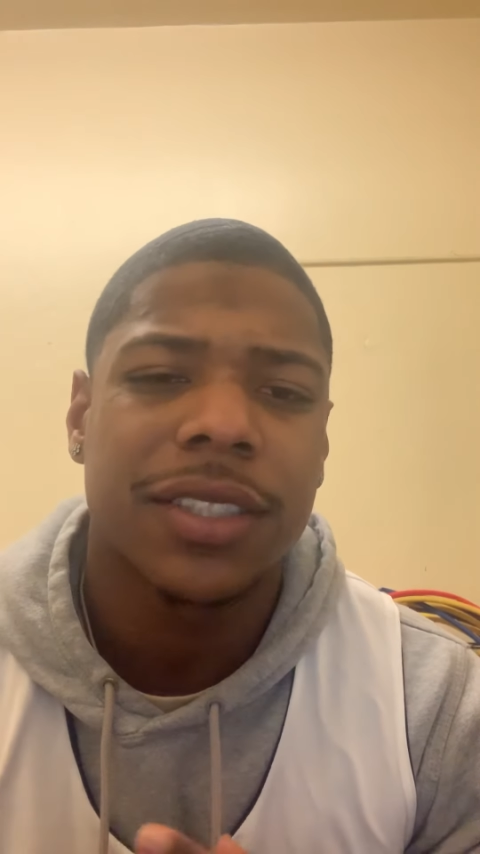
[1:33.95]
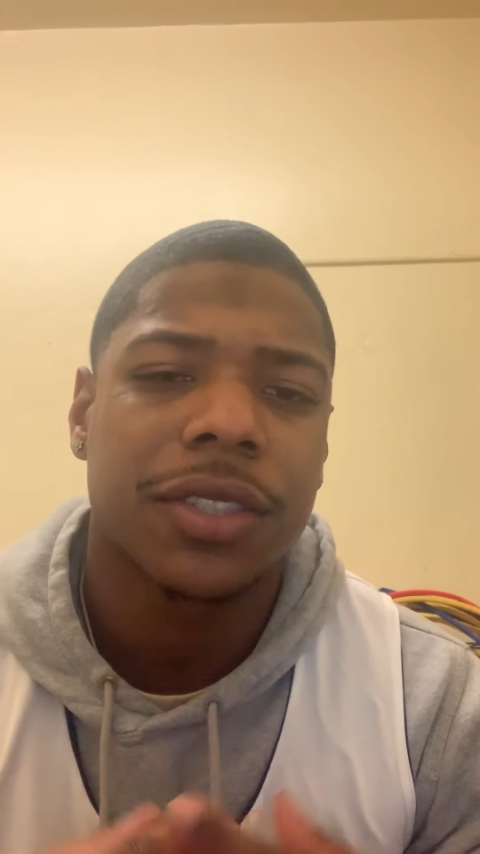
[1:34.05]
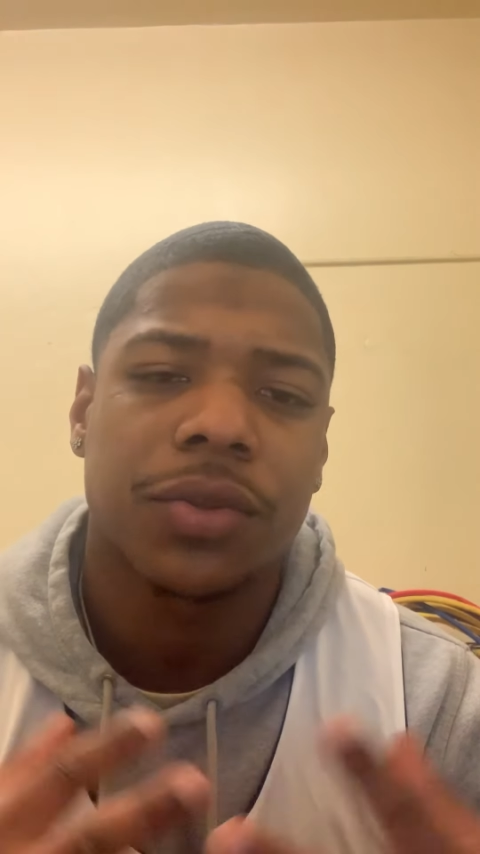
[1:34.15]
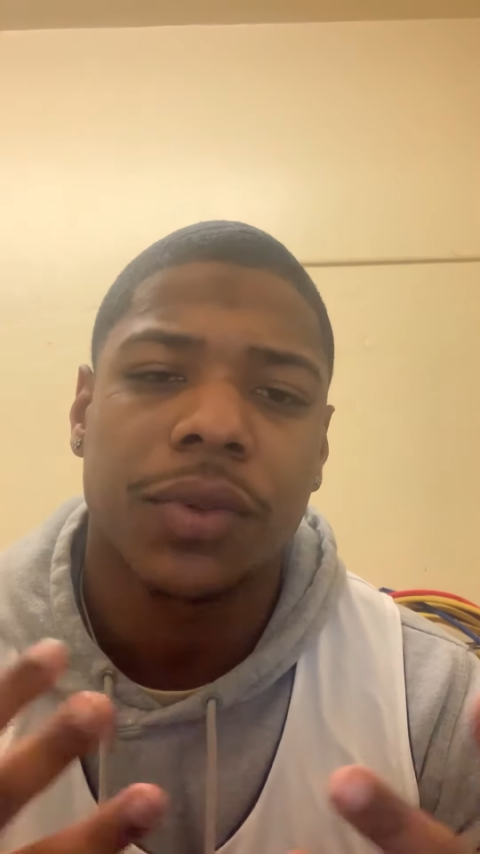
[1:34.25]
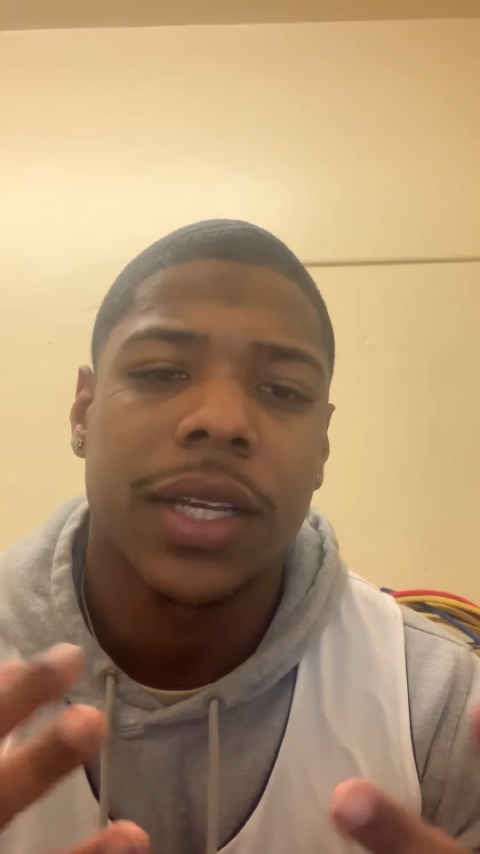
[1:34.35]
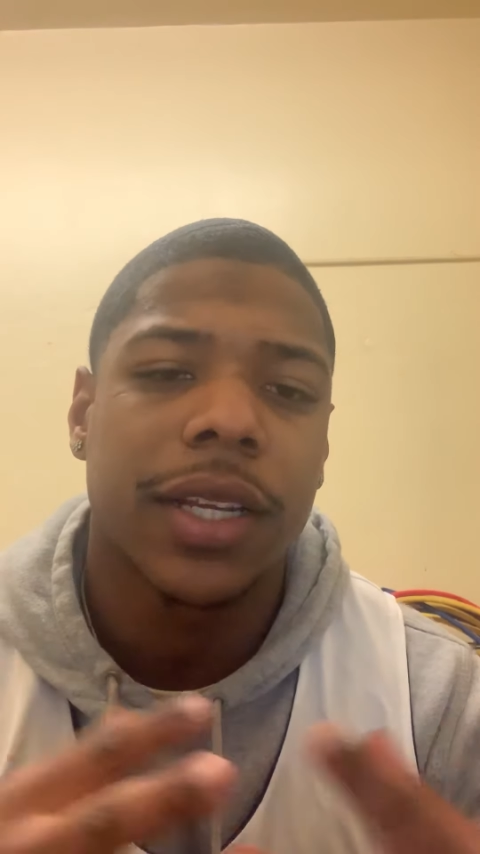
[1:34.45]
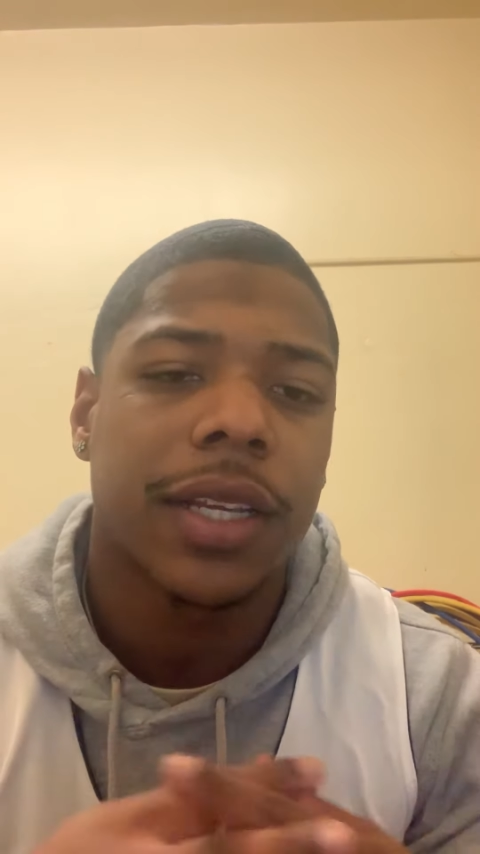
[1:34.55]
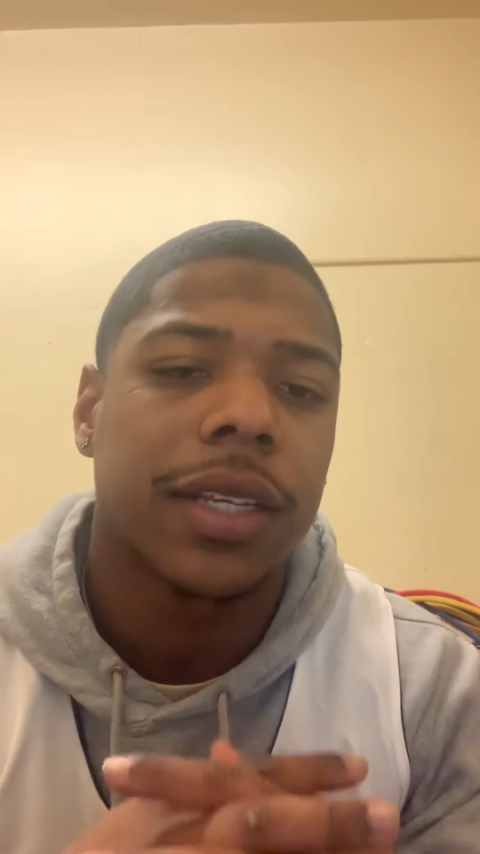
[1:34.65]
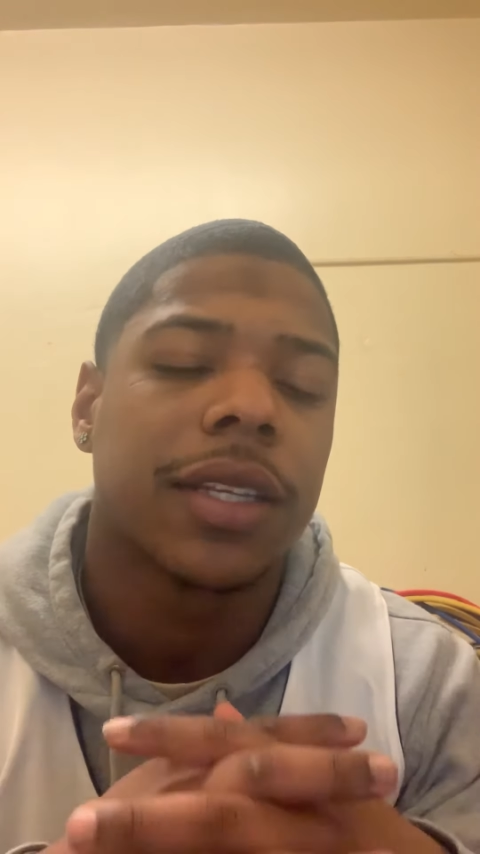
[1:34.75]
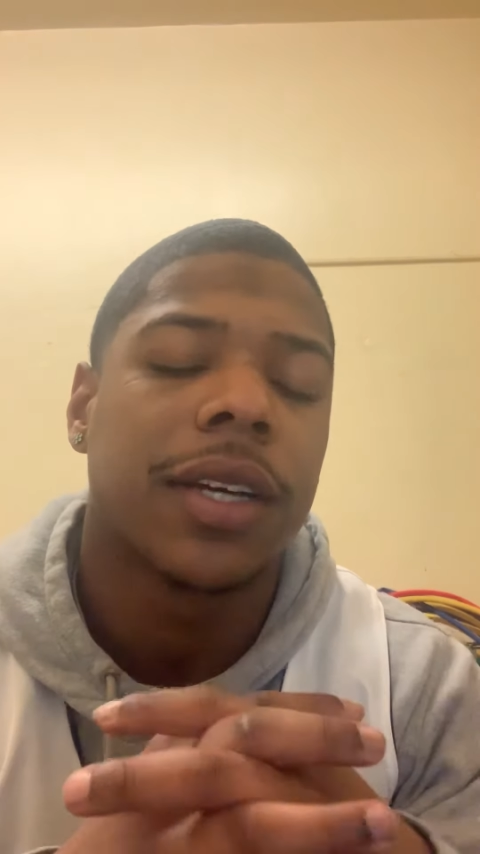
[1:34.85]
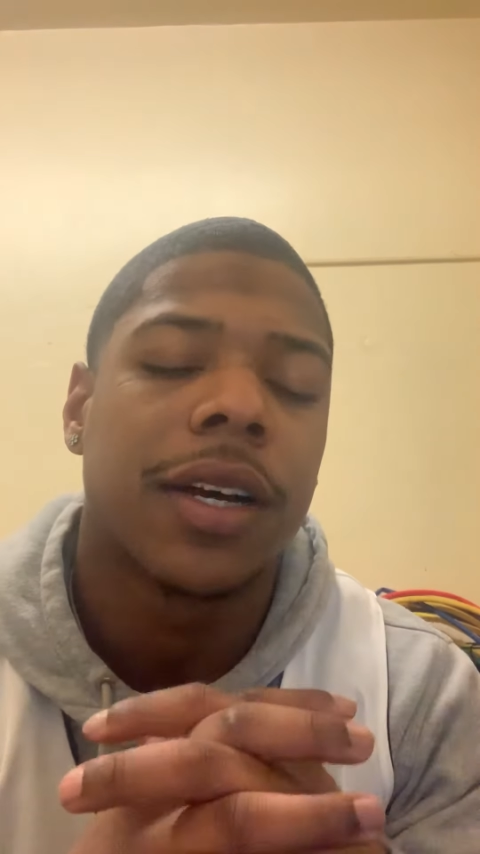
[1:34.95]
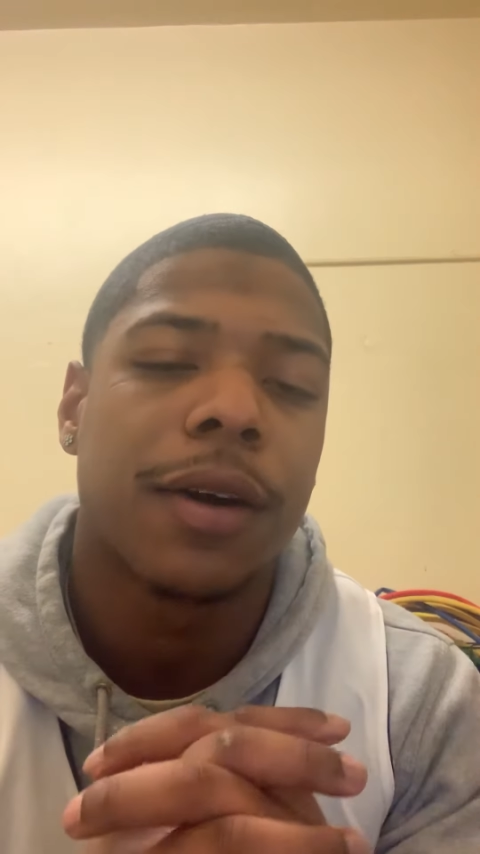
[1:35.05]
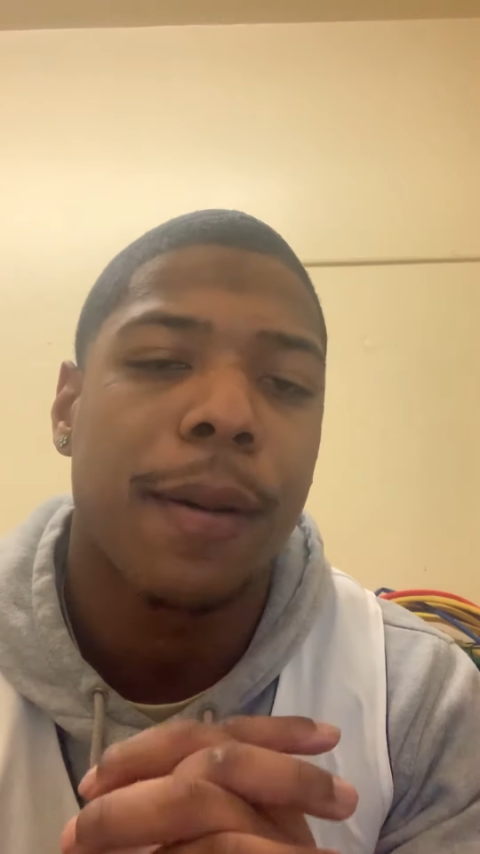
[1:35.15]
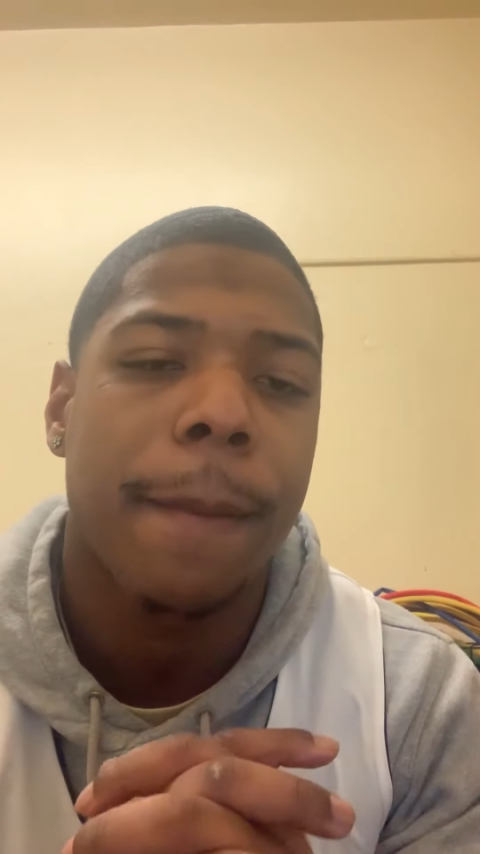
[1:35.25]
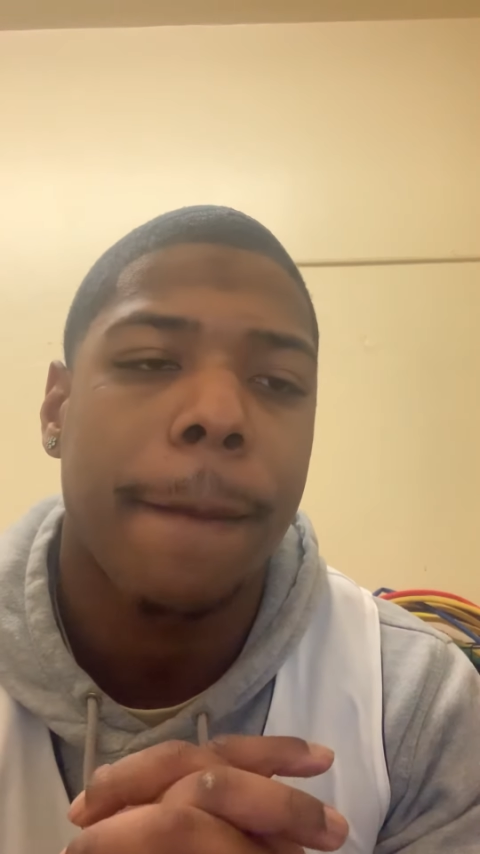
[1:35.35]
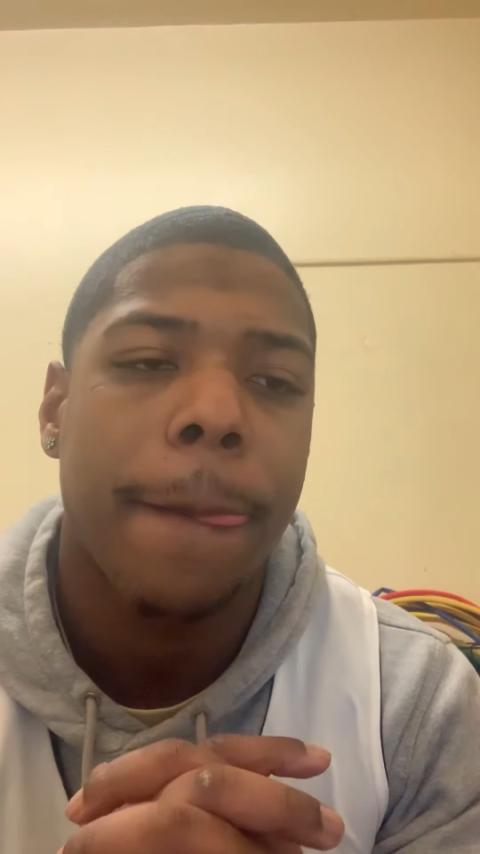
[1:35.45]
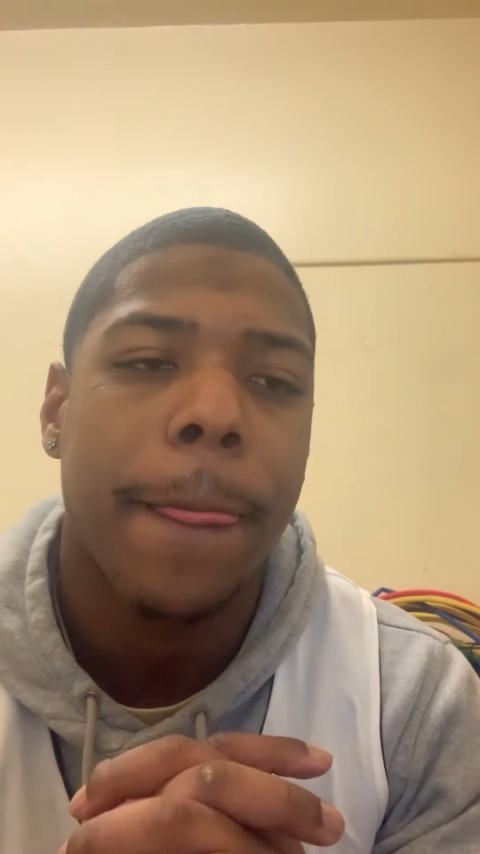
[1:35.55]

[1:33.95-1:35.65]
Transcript: just reading the